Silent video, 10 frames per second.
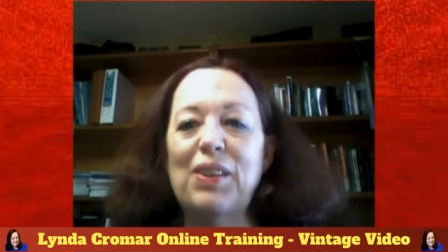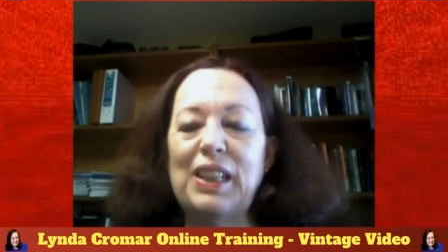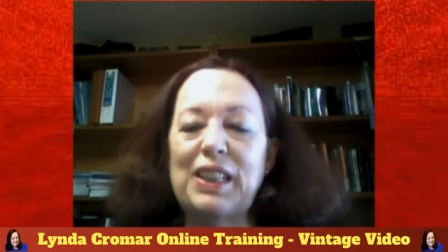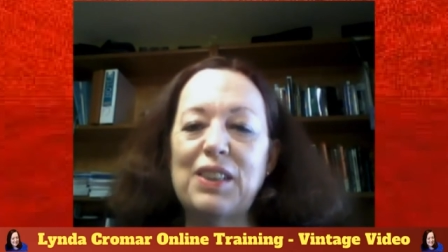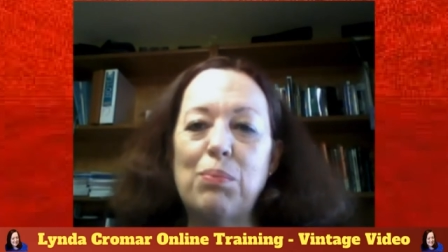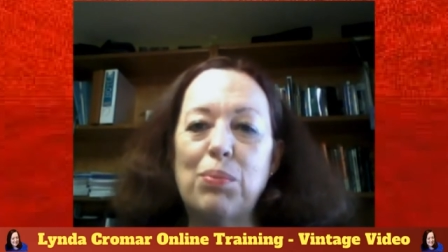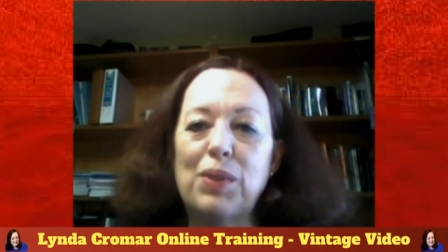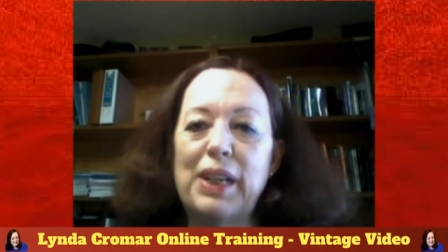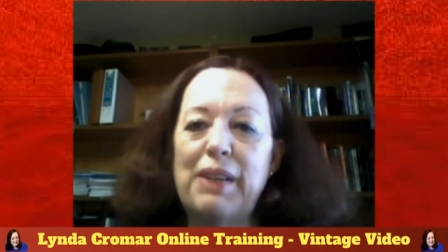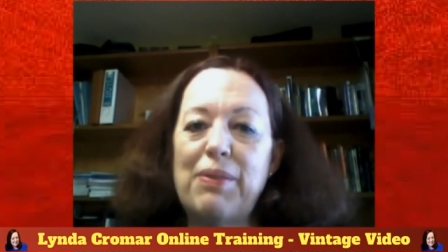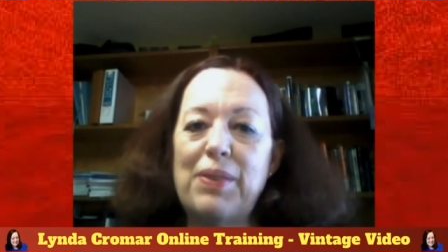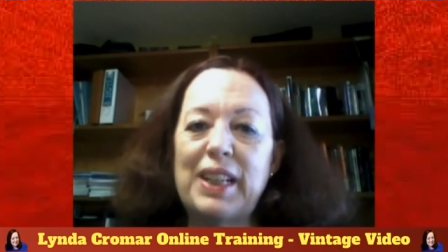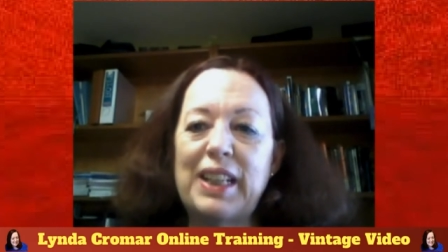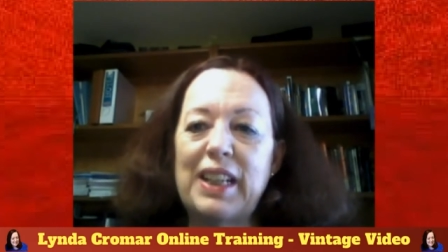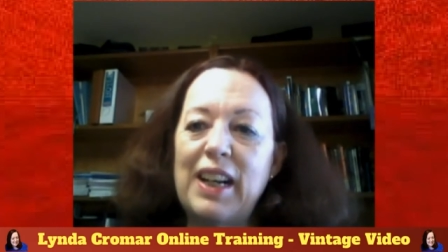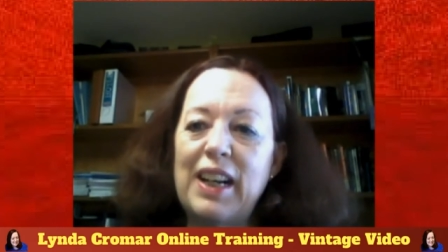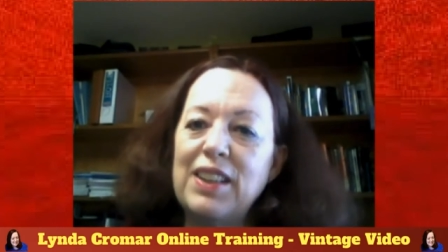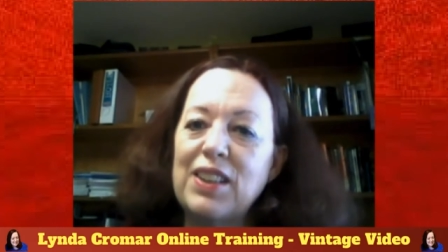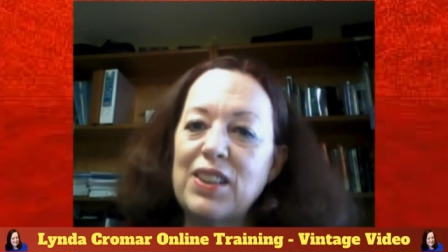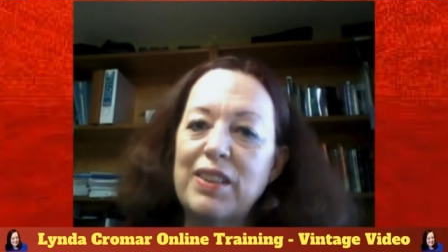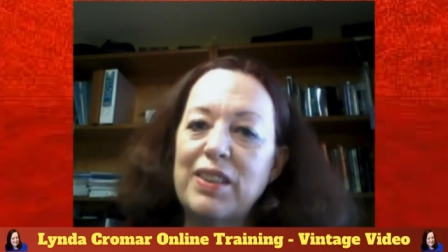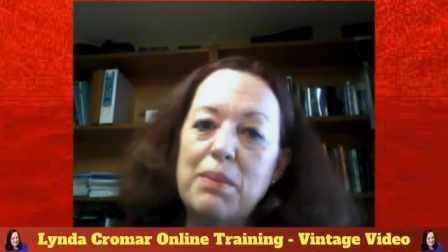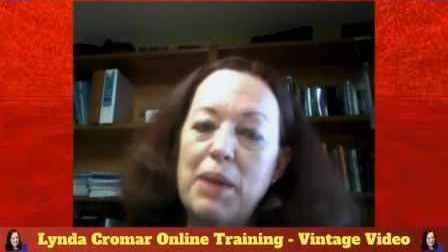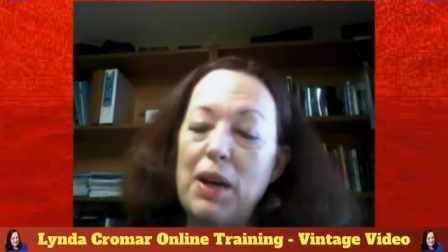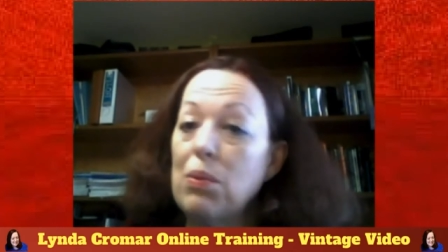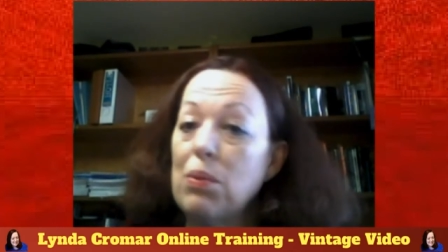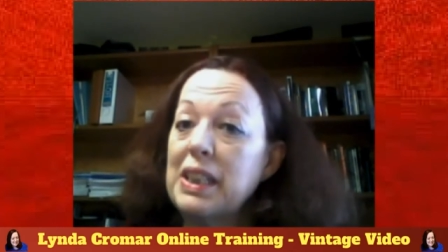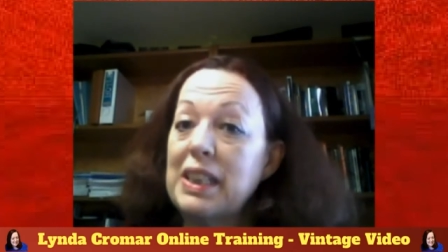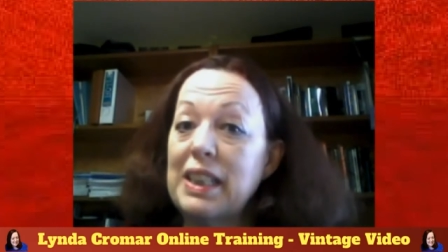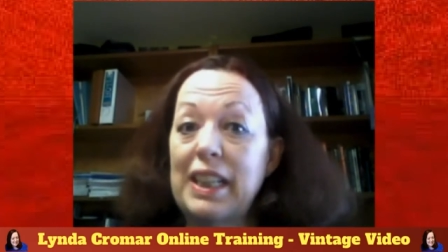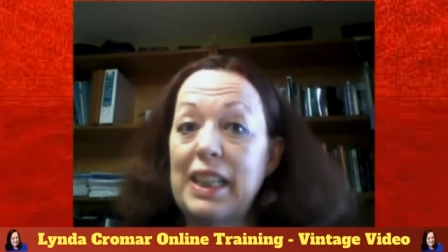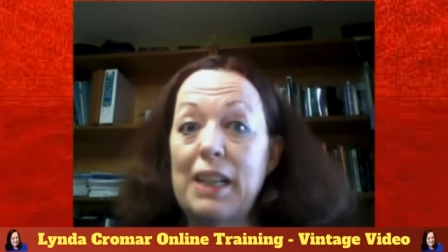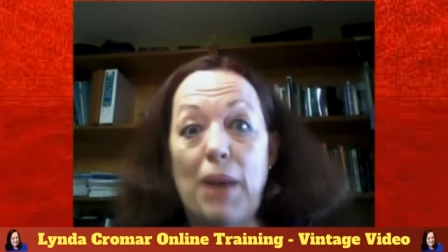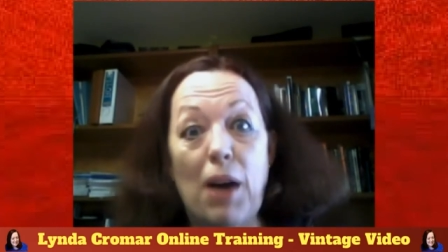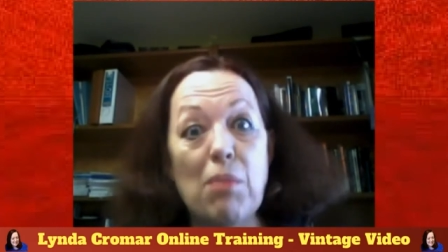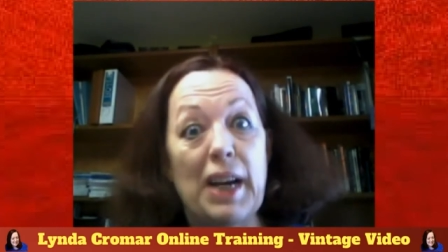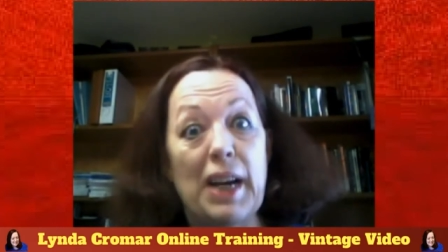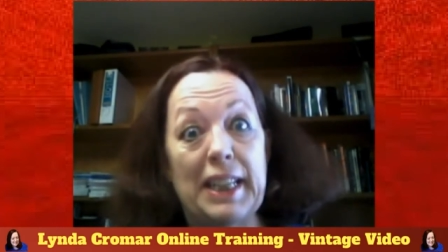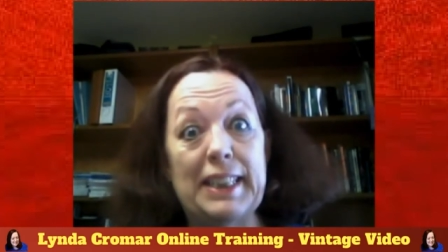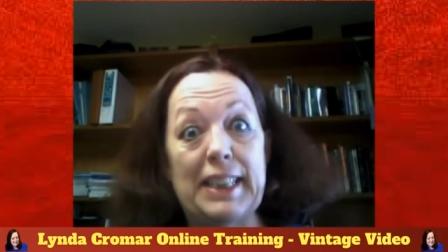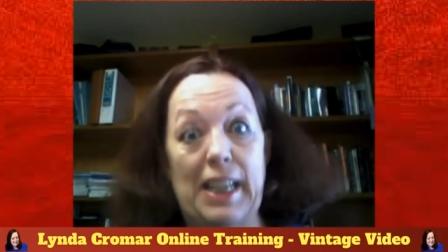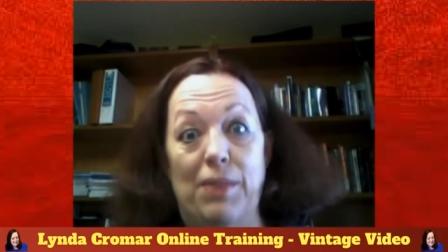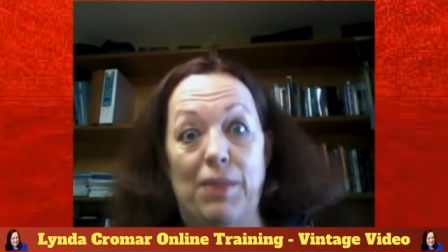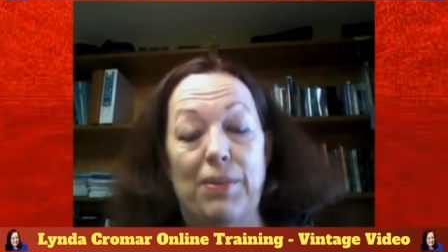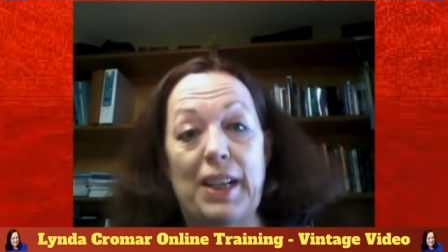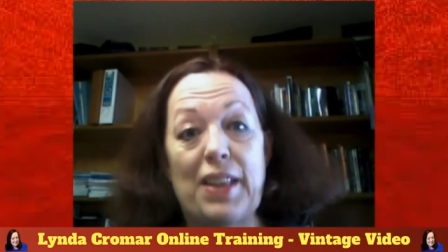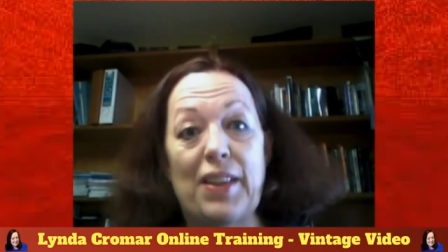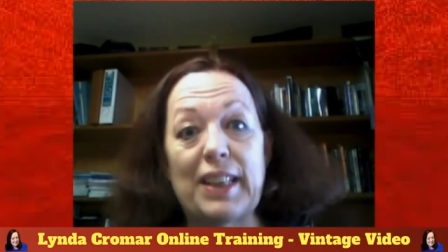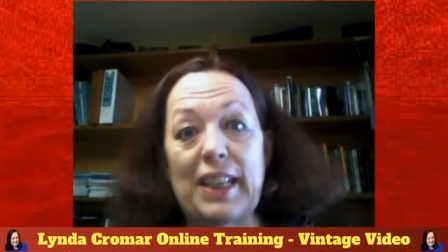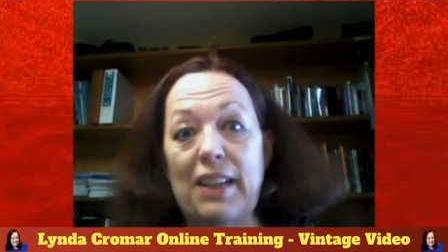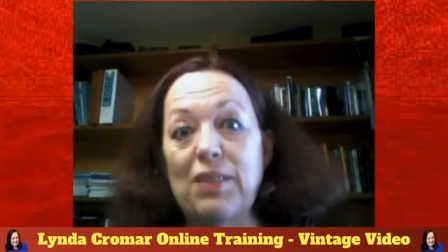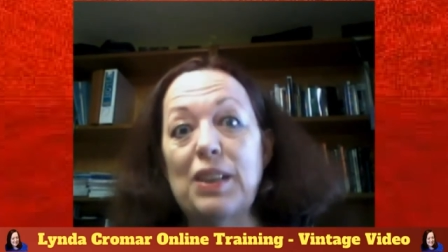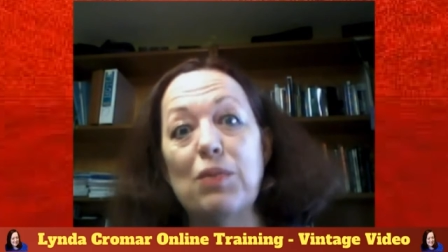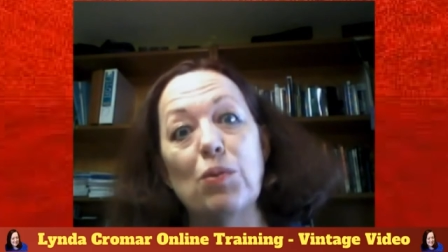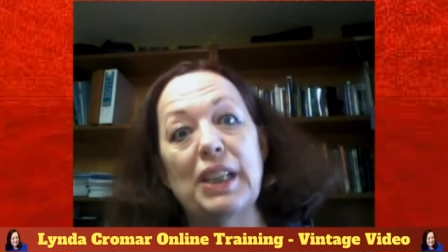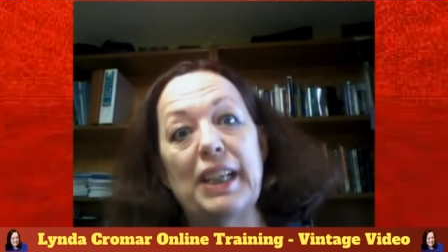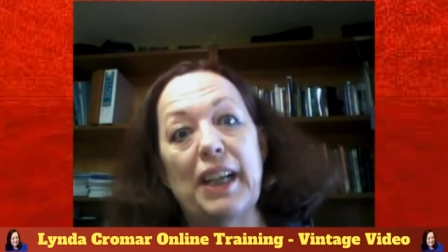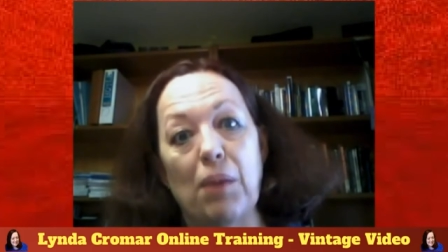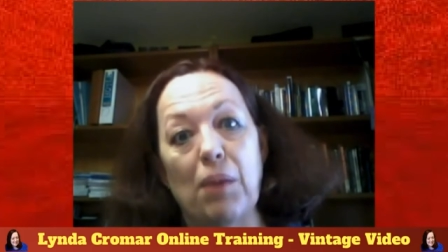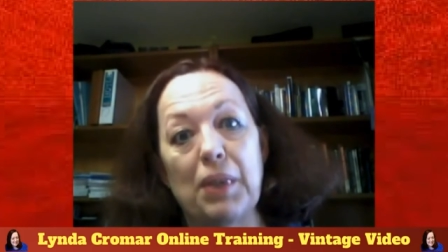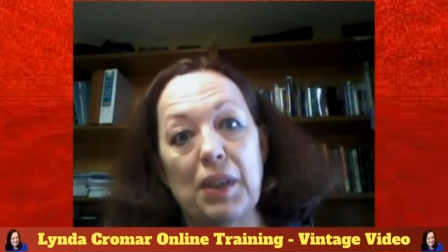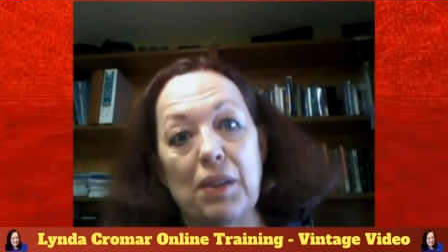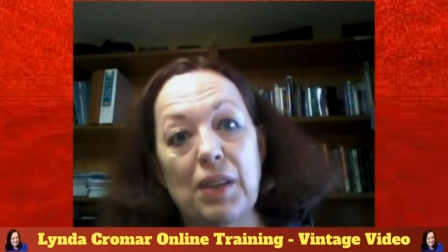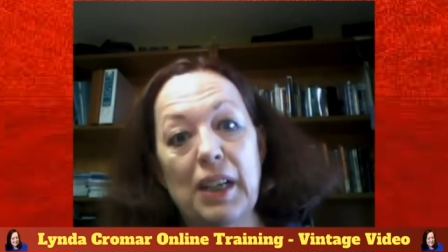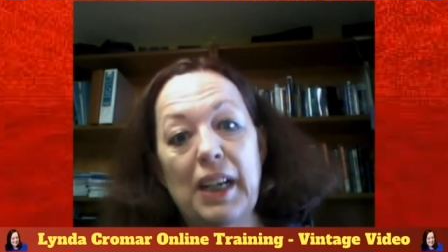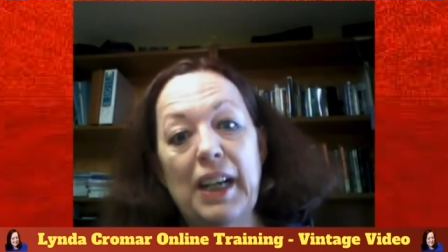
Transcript: you a little brief thing that I learned about recently about myself, and I thought that would really help you.